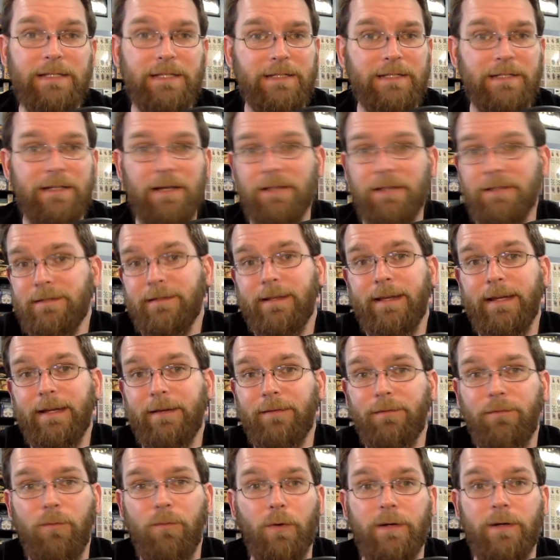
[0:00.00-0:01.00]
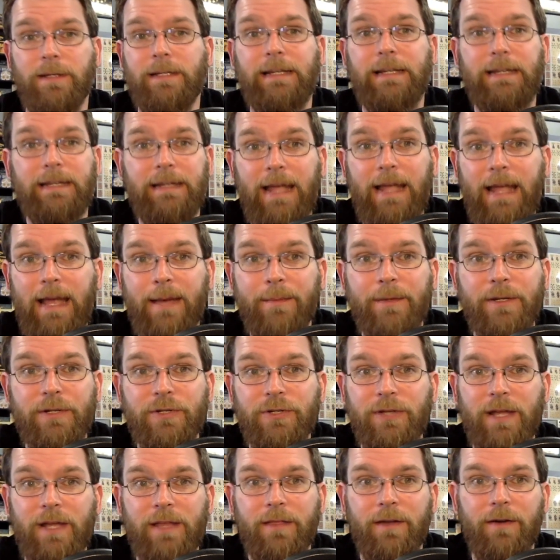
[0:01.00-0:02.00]
and does like 14
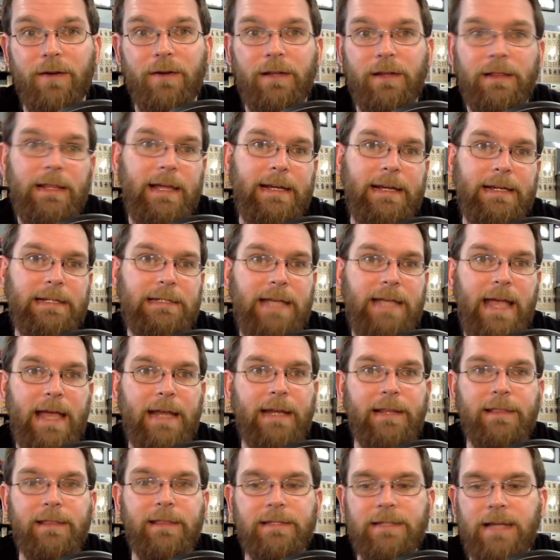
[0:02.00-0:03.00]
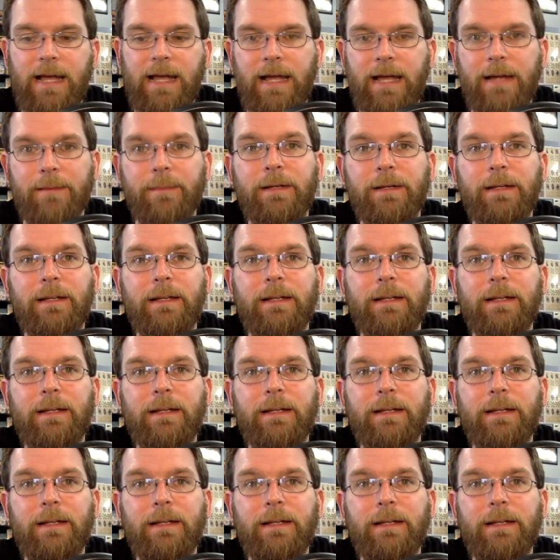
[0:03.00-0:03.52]
damage, and they're at like 10 at the time.